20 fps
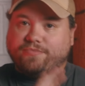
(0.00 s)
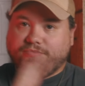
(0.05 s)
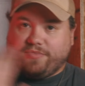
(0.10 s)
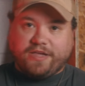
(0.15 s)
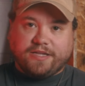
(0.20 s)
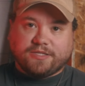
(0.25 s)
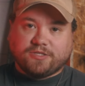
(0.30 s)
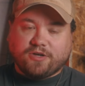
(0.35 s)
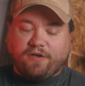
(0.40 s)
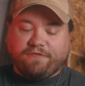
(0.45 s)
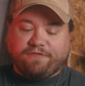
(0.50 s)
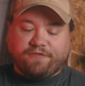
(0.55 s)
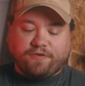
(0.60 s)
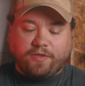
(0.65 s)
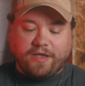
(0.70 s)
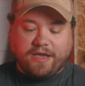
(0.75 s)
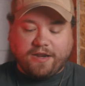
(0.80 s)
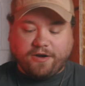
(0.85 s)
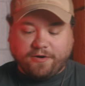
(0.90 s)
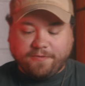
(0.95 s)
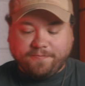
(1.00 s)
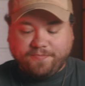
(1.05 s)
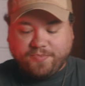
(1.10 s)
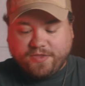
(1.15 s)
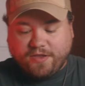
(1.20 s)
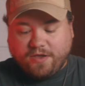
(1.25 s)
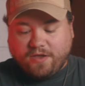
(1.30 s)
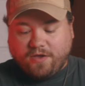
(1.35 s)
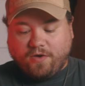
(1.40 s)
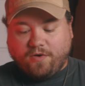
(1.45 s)
that's all for later.
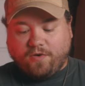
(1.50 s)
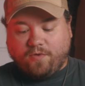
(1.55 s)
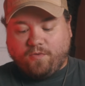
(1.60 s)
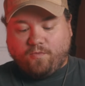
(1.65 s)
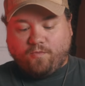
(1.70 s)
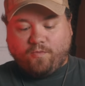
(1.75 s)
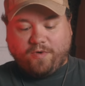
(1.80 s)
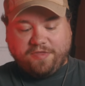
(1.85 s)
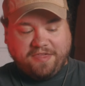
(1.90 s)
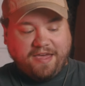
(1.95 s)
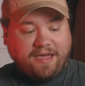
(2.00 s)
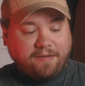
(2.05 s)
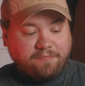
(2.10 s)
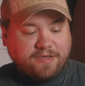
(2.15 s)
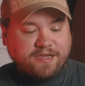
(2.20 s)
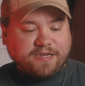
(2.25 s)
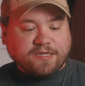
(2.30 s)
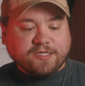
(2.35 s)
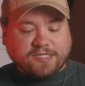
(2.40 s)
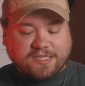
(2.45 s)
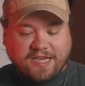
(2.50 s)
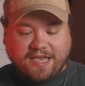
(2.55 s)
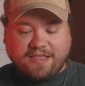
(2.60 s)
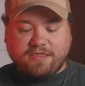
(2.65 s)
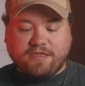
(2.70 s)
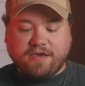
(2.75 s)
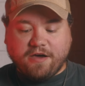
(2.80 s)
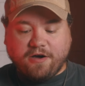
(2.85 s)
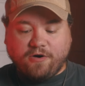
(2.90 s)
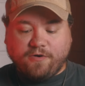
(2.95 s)
With that being
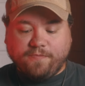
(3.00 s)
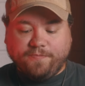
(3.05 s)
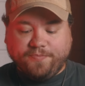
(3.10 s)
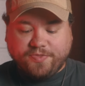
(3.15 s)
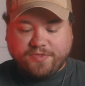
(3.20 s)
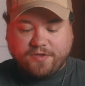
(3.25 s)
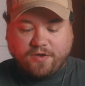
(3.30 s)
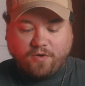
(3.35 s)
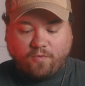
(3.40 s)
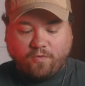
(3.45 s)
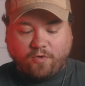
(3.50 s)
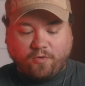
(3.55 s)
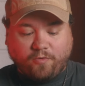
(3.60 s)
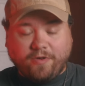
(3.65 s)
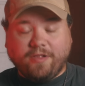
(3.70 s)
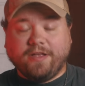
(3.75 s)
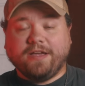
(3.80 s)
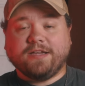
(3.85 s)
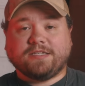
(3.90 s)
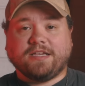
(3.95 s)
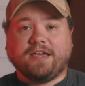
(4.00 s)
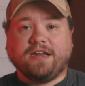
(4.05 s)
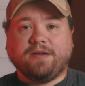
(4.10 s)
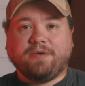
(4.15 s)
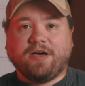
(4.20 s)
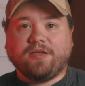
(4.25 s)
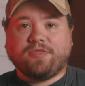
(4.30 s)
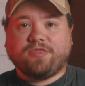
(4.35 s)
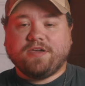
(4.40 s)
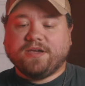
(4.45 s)
said, though, we're really excited
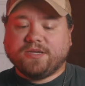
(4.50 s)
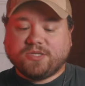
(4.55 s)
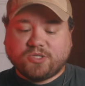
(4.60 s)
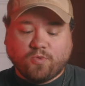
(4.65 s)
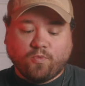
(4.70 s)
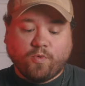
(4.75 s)
about this.